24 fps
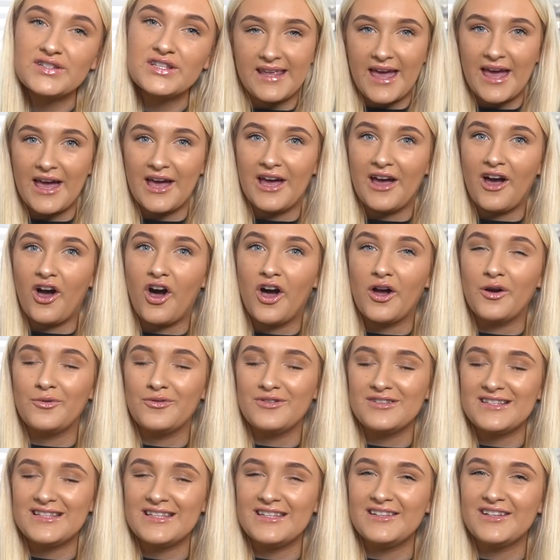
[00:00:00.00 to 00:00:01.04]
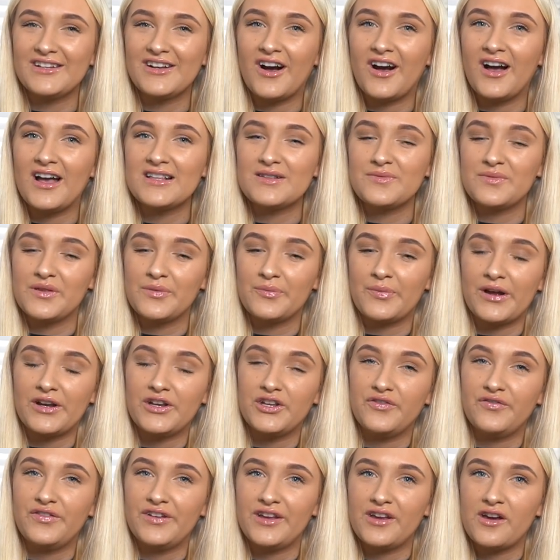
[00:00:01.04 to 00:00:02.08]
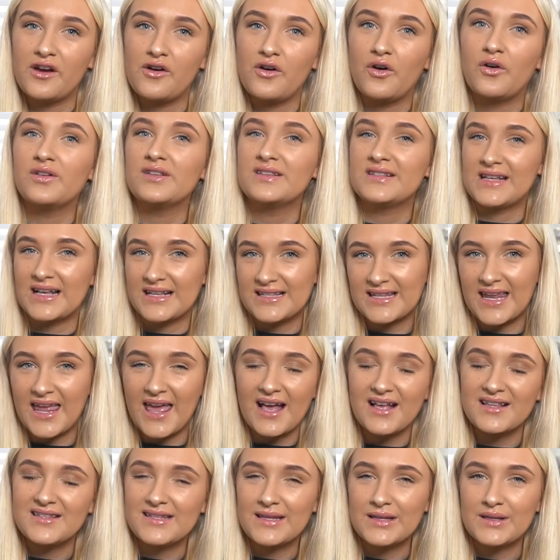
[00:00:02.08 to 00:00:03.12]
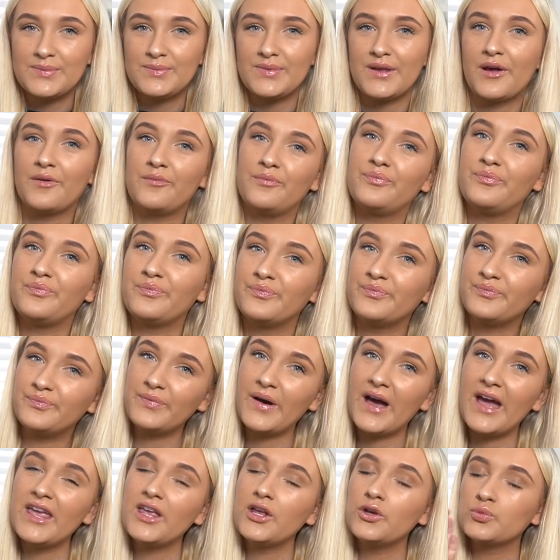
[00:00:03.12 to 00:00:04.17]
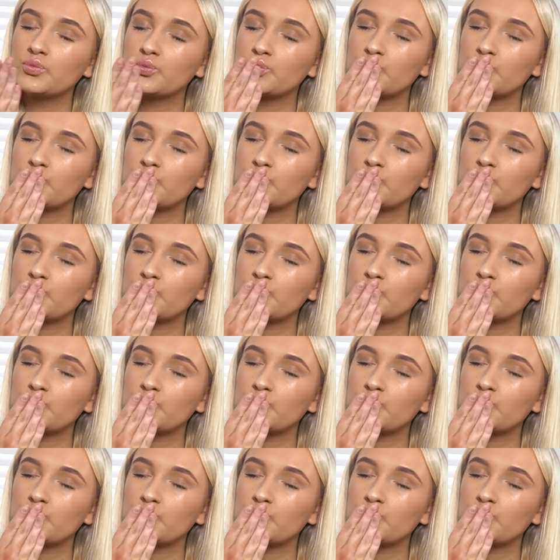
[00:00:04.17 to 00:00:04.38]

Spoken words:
Yeah, I will see you guys with a brand new video on Saturday at 6 PM. Bye.